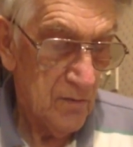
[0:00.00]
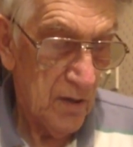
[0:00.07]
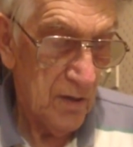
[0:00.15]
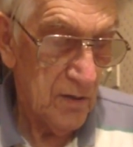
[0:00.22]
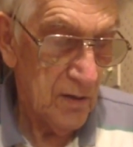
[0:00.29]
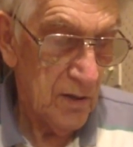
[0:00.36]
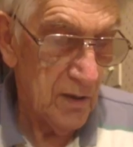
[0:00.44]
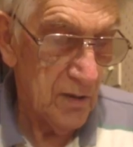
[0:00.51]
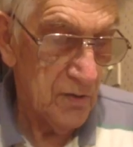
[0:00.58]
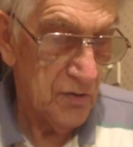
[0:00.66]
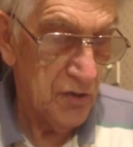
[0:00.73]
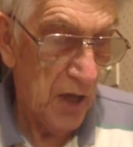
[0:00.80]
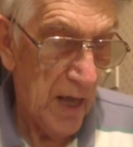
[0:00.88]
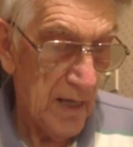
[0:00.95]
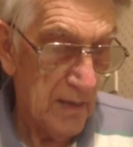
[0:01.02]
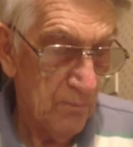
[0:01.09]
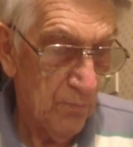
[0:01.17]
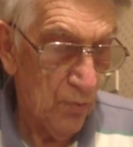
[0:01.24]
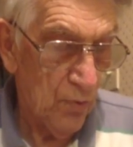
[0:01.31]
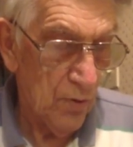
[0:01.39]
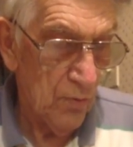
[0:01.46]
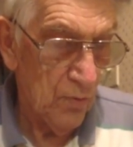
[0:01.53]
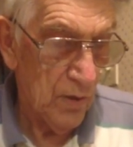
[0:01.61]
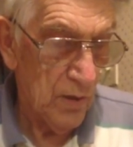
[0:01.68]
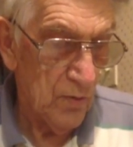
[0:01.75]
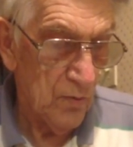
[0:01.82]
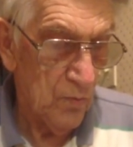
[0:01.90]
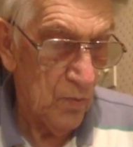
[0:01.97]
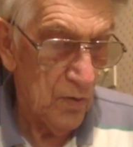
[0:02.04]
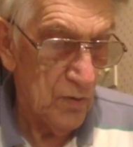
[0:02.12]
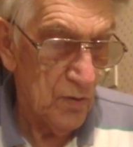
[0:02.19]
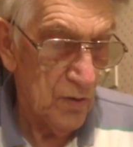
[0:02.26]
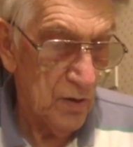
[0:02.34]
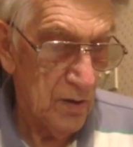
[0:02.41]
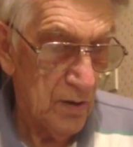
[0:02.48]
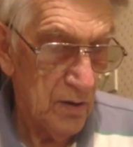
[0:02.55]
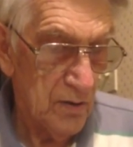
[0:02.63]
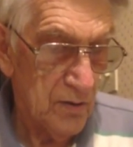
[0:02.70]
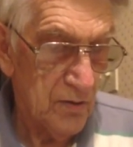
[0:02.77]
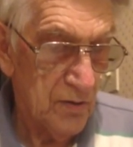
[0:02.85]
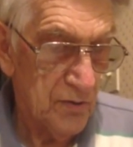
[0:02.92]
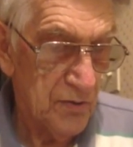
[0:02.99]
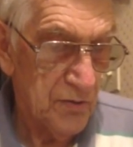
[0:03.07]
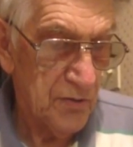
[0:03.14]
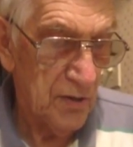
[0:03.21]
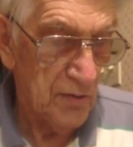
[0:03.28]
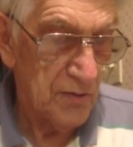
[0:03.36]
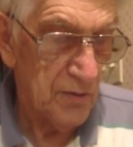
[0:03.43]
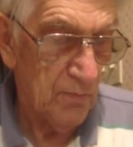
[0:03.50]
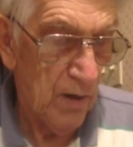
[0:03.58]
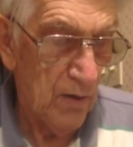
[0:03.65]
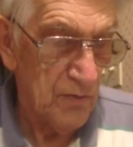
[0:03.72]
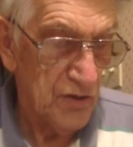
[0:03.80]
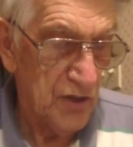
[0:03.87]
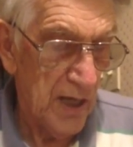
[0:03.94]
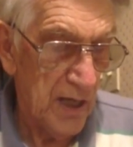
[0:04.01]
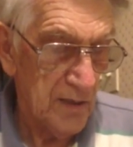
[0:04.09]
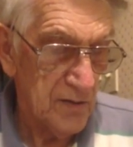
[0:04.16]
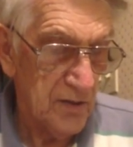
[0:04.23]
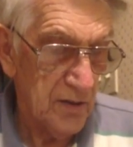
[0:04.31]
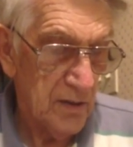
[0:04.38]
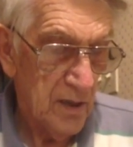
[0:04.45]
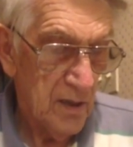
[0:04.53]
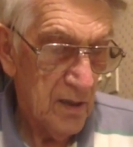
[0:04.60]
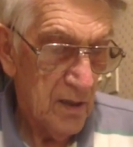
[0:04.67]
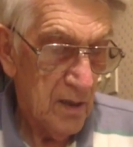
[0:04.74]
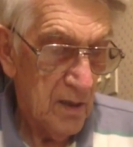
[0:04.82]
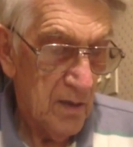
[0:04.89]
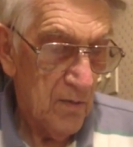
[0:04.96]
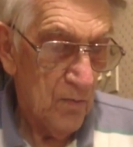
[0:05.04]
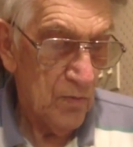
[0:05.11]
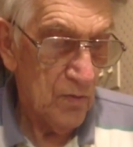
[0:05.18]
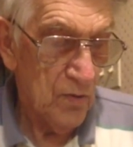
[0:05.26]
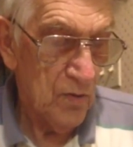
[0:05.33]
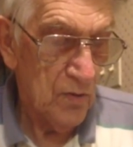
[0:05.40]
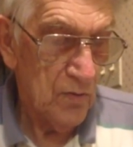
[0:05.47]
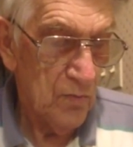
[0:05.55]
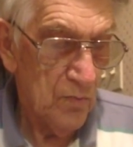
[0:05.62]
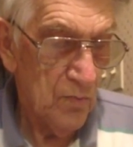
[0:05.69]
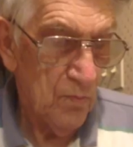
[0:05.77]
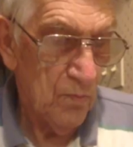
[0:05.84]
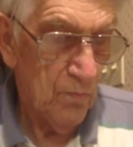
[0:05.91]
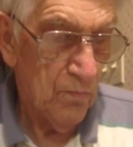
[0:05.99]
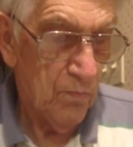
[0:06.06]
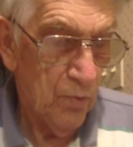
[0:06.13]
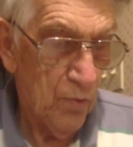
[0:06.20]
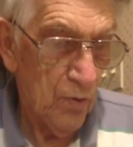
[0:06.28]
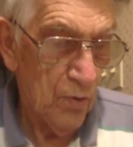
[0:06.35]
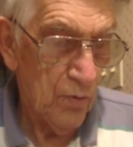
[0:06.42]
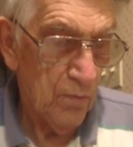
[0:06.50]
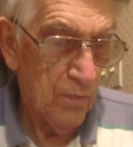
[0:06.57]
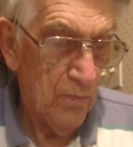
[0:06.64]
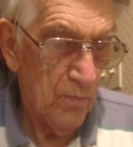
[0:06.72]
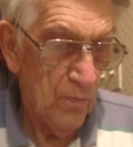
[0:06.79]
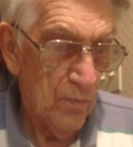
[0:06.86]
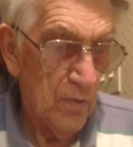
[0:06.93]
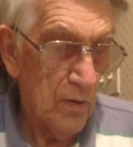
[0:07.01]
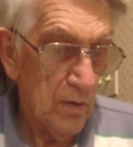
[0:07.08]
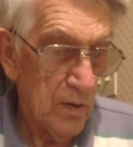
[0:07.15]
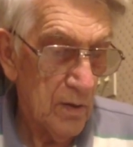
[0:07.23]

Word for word: And, and John bore uh, tells about John uh, bore uh, uh,